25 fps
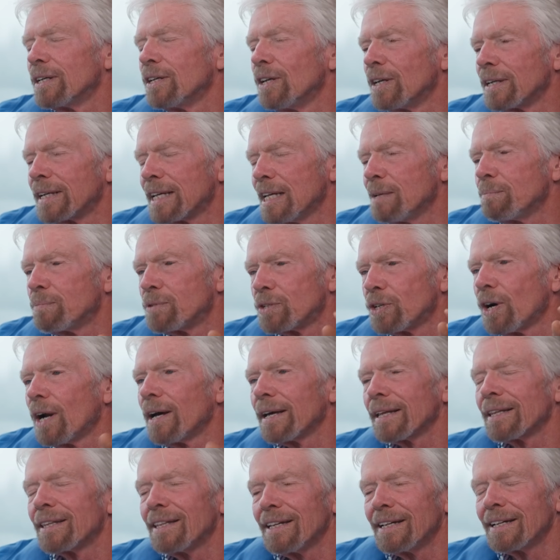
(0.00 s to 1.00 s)
you know, keep
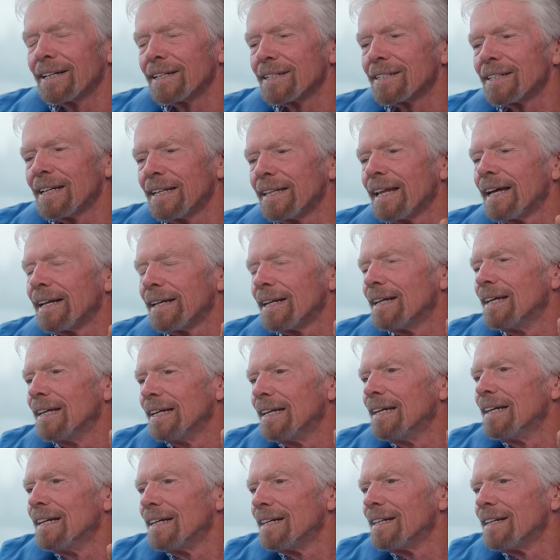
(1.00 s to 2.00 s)
trying things. And then,
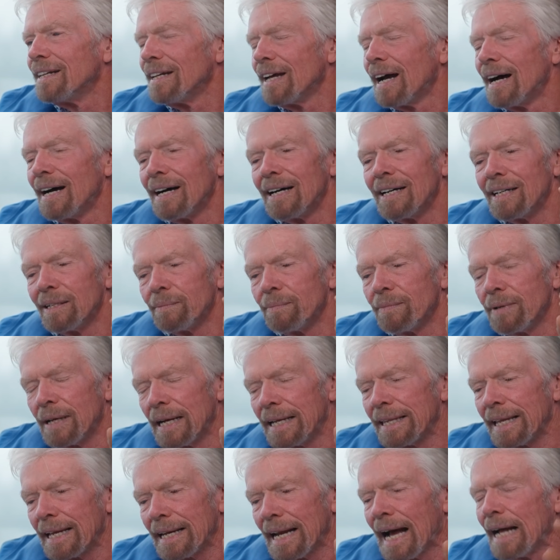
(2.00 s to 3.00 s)
um,
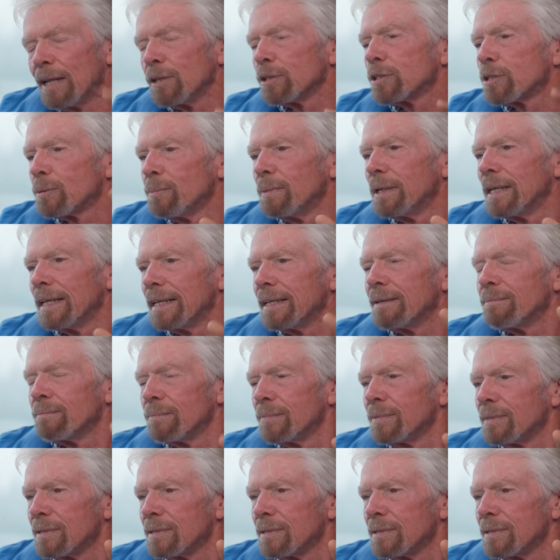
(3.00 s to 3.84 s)
and then ultimately,